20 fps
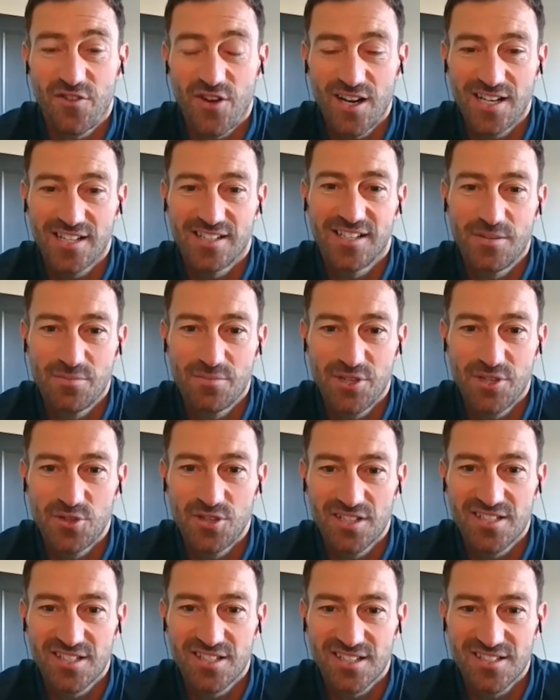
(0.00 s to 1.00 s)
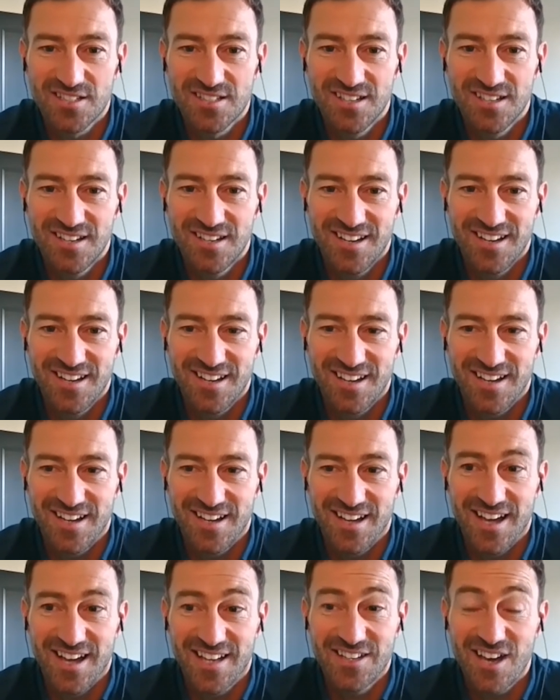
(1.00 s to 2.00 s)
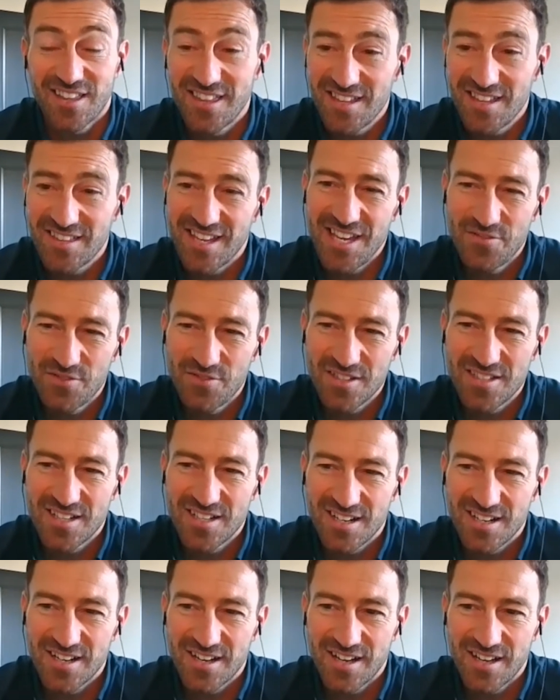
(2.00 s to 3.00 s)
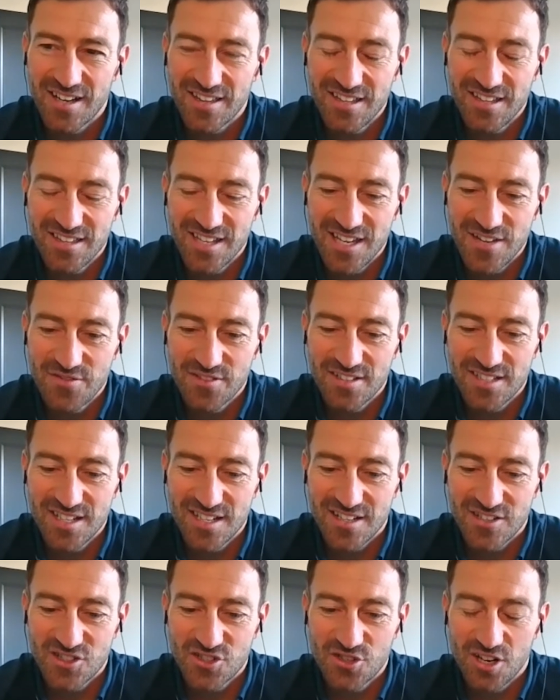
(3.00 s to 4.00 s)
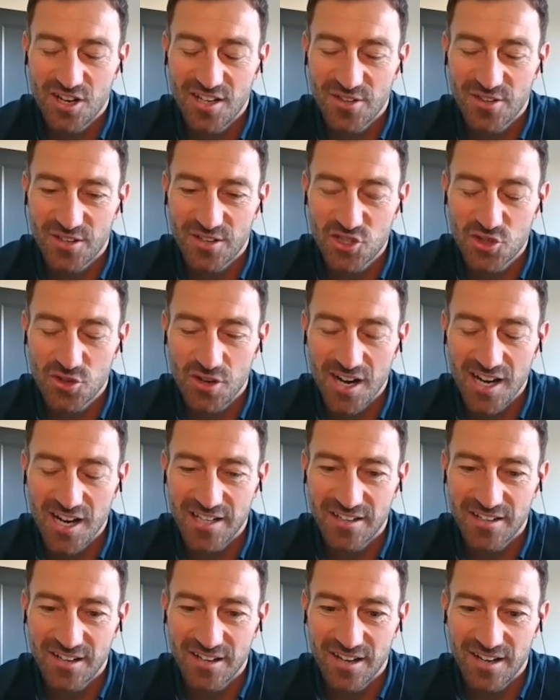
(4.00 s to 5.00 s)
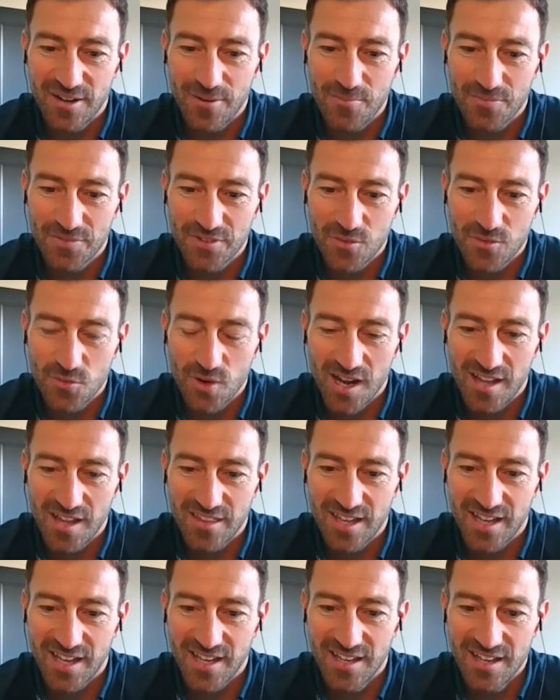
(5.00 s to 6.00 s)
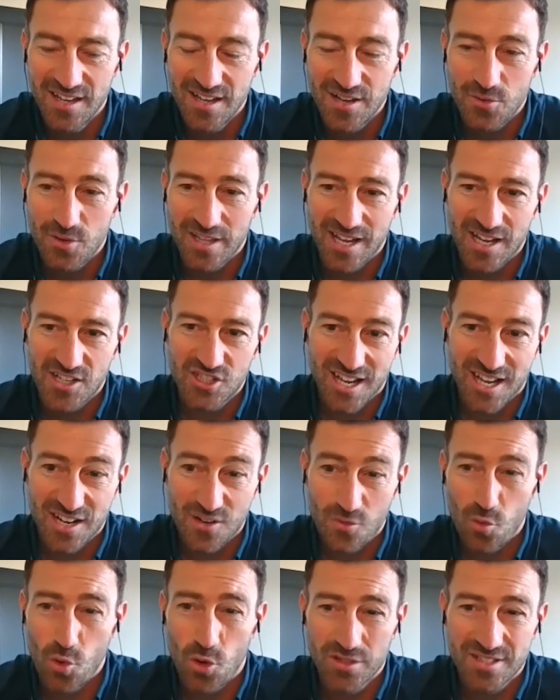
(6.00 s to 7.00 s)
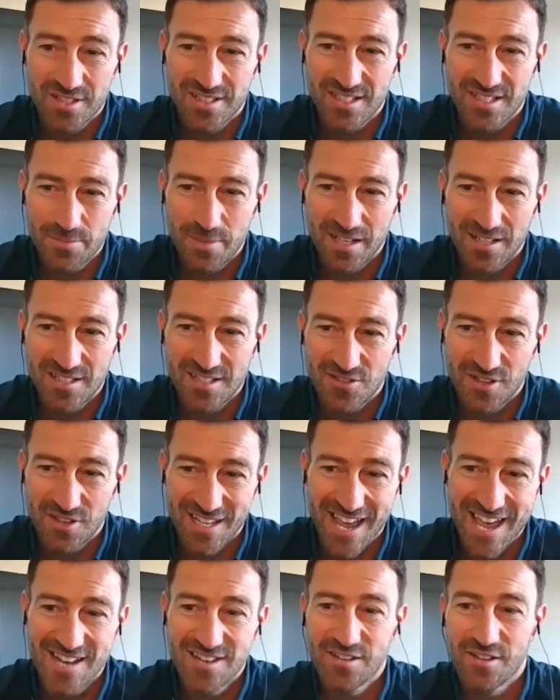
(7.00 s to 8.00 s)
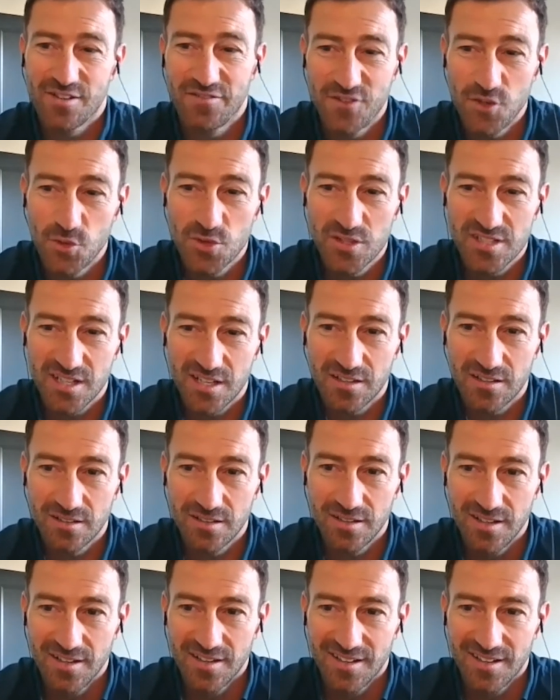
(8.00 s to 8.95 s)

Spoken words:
very little impurities. And I think they even did a trial on a train where they actually had a water dispenser at the end of the fuel cell.